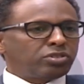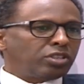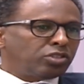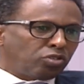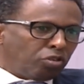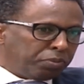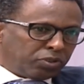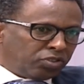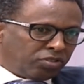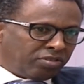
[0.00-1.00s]
there's no
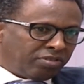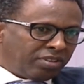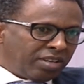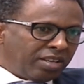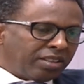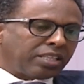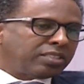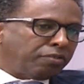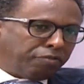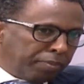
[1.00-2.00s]
opposition. That's
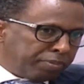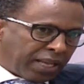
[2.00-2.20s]
the flip